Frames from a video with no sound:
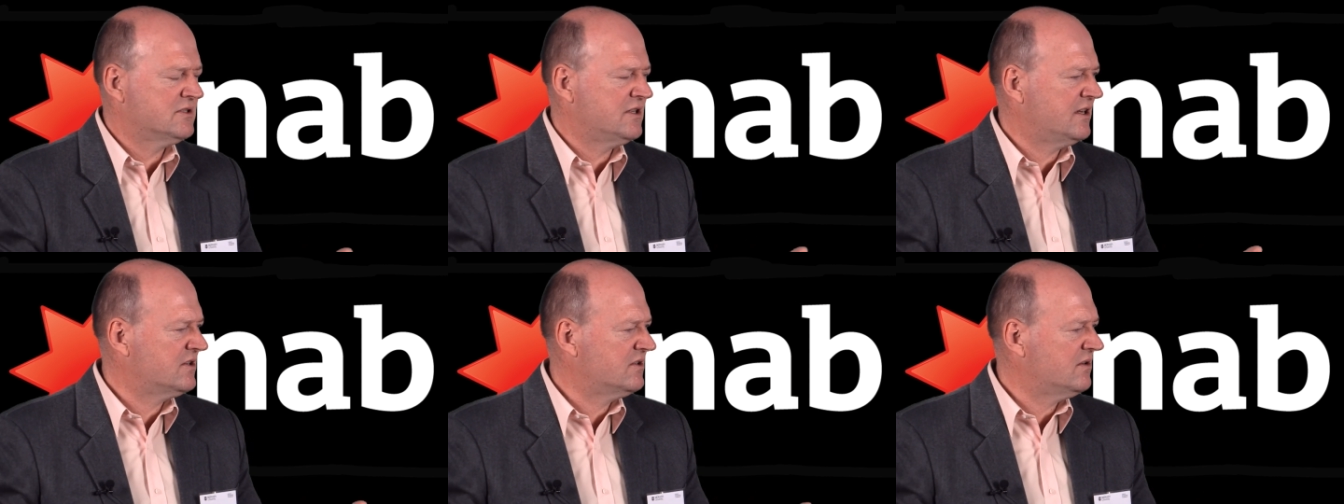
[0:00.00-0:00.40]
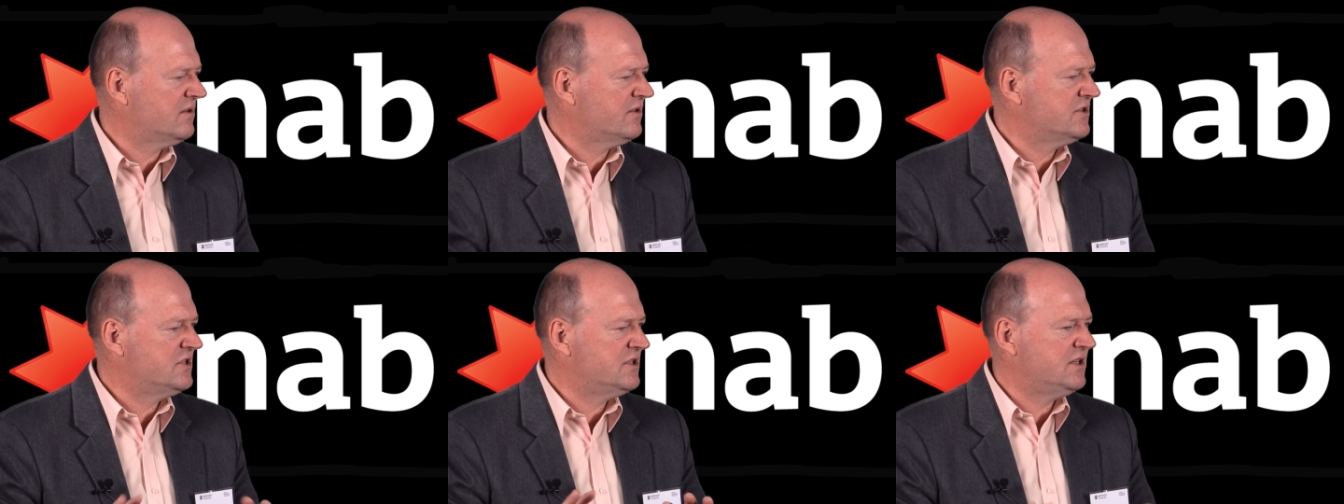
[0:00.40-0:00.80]

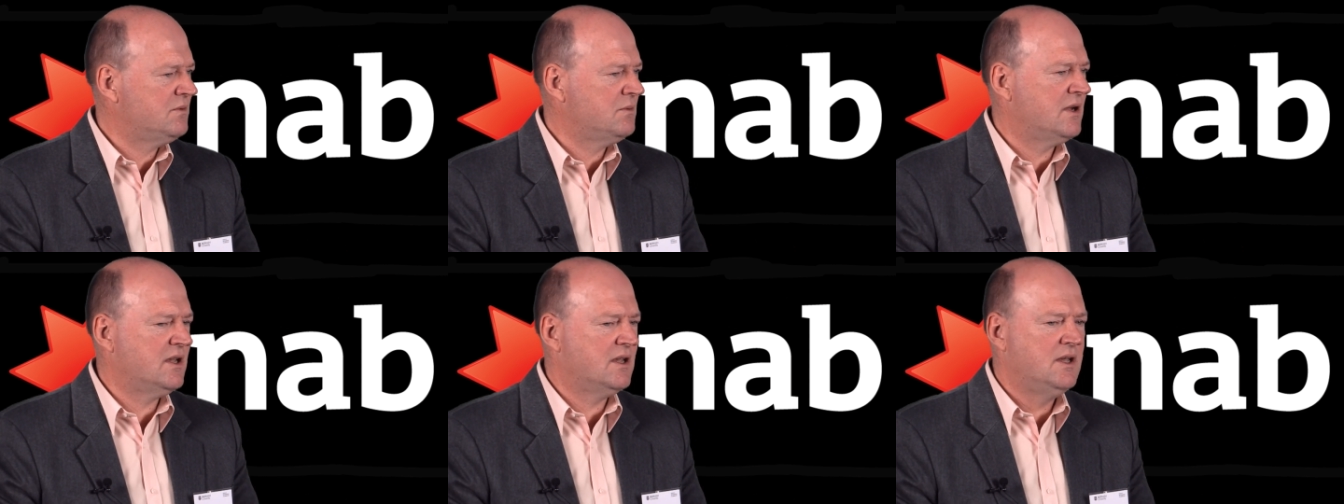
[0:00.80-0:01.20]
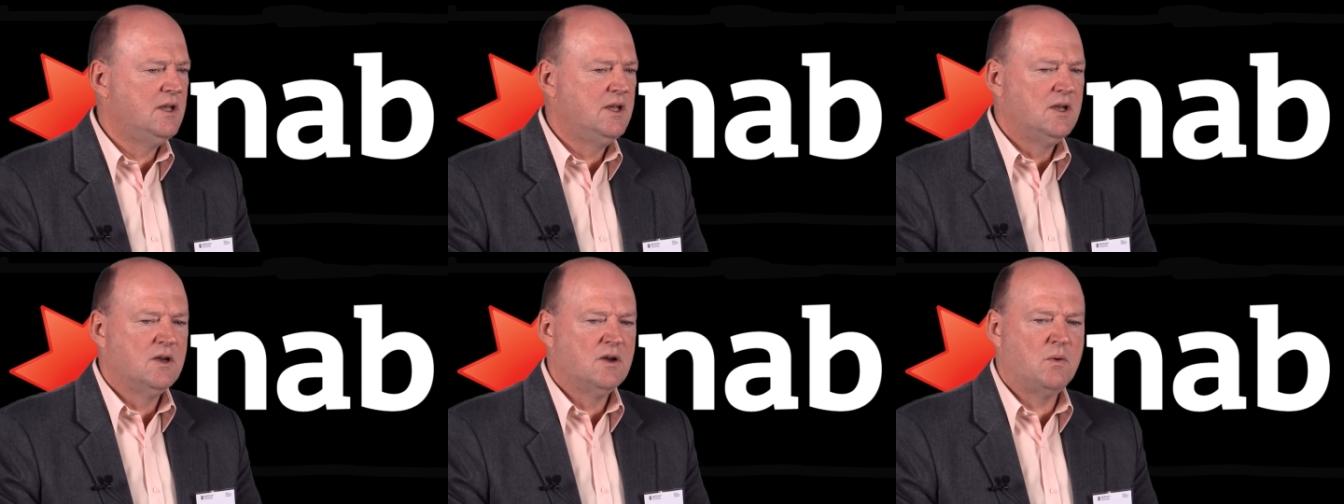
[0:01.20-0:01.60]
technology where
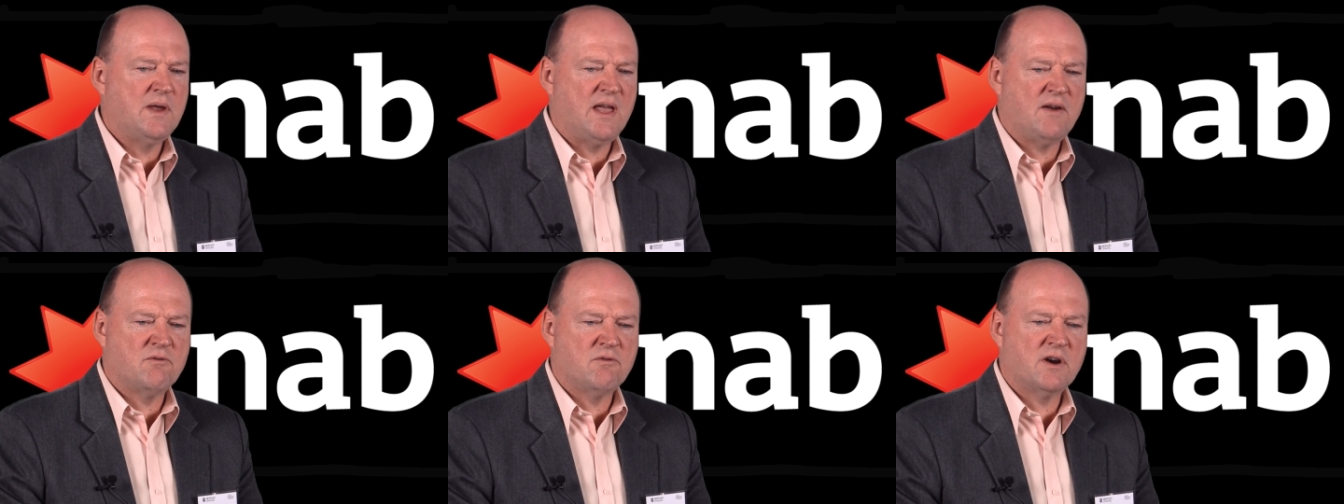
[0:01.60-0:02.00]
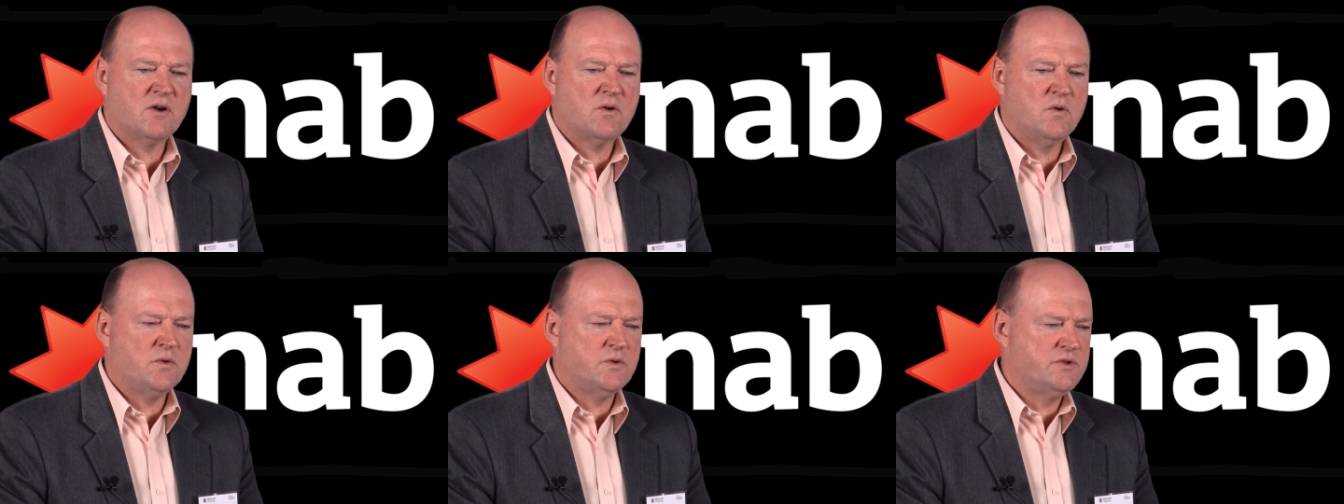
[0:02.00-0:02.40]
we have
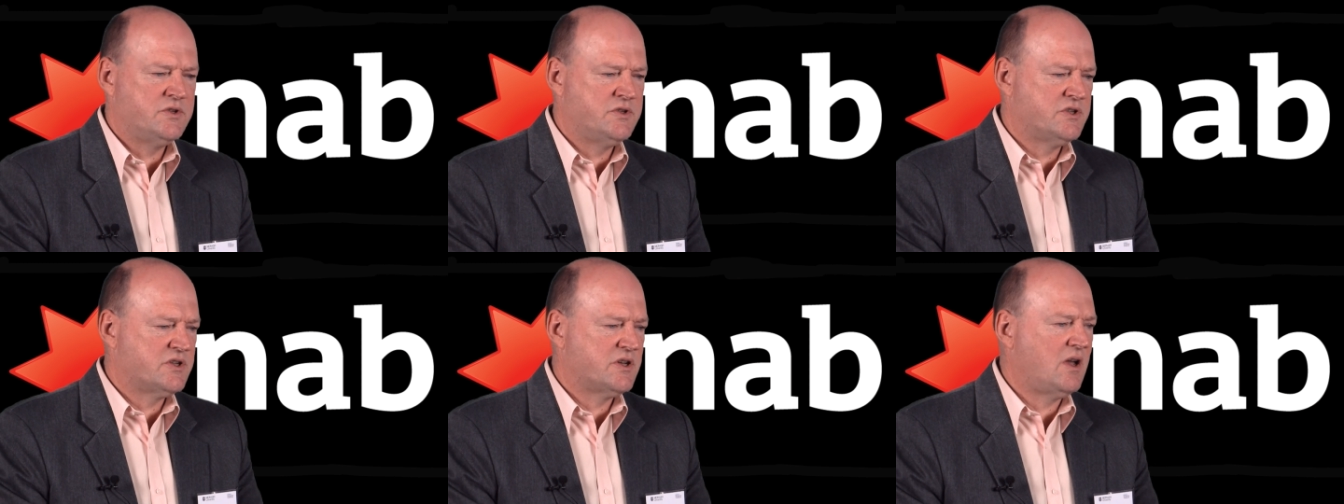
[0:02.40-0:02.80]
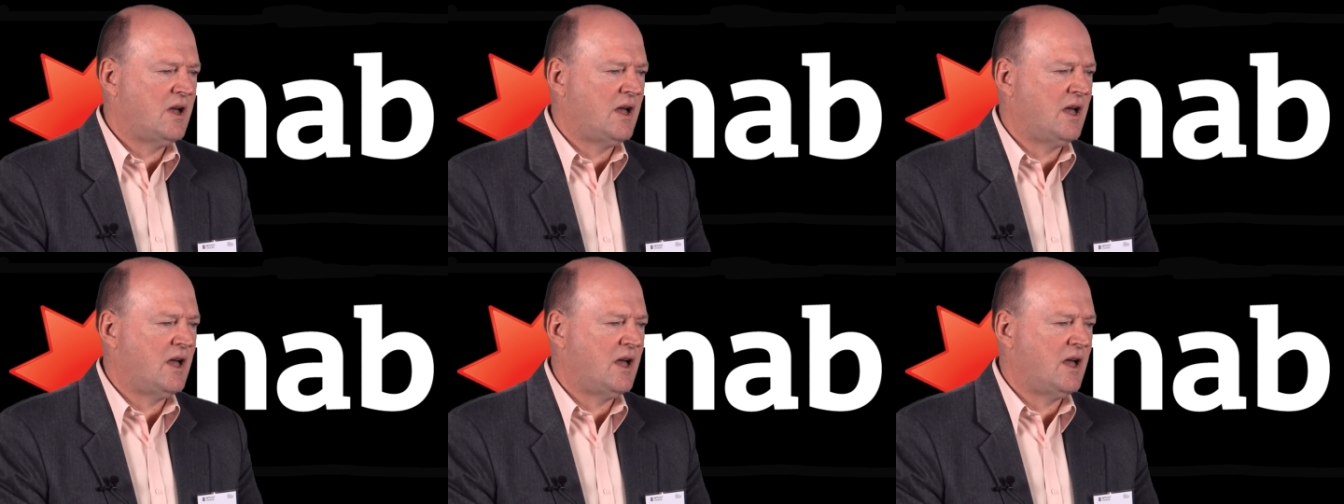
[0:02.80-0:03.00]
records